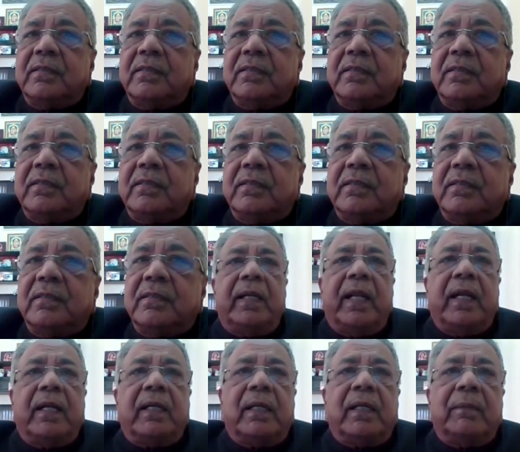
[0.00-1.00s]
related to
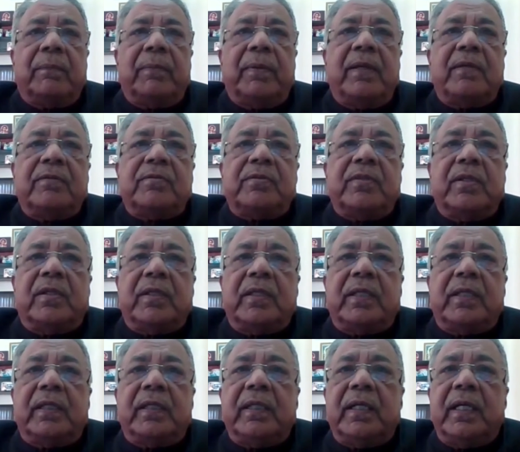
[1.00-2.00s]
secured assets
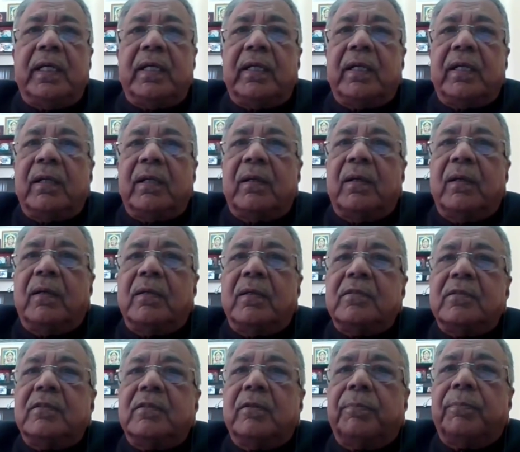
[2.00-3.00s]
and
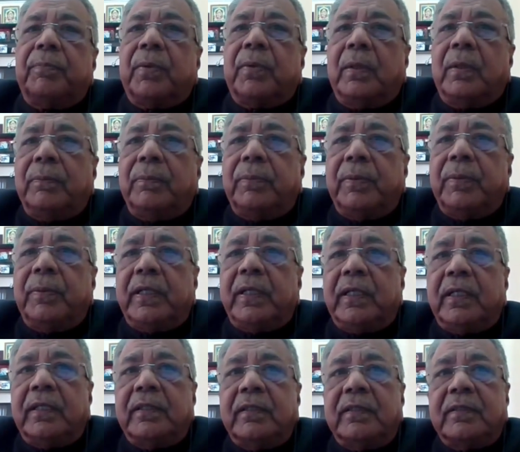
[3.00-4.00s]
central
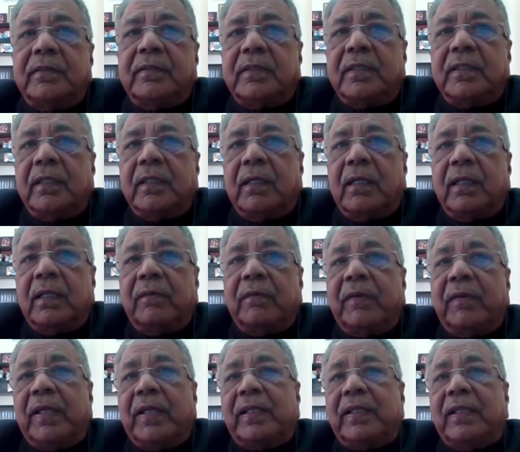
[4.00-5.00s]
database to integrate
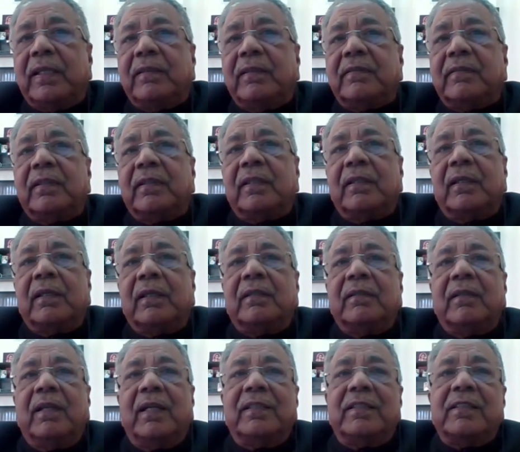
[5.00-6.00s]
records of property
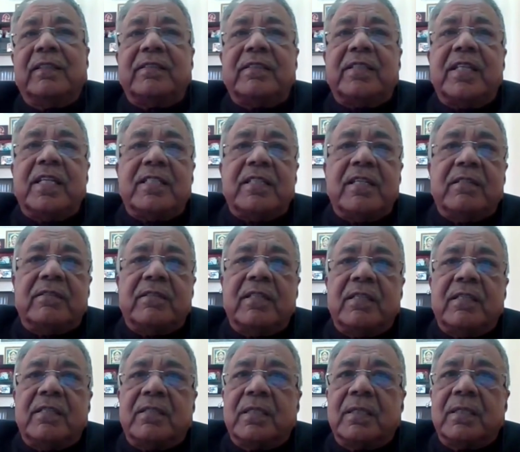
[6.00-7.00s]
registered in various
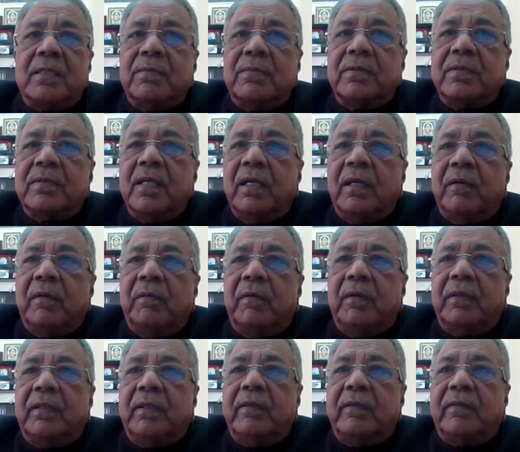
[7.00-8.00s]
registration systems
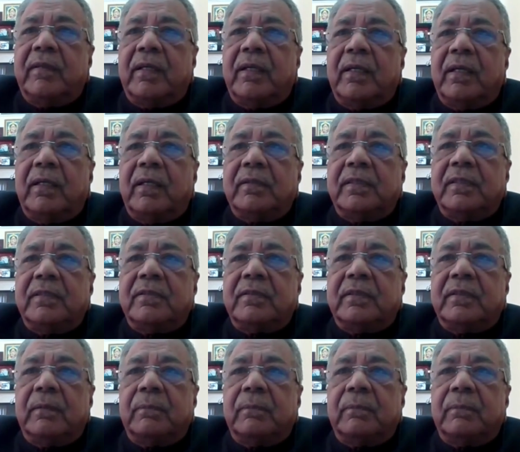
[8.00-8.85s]
with the central registry.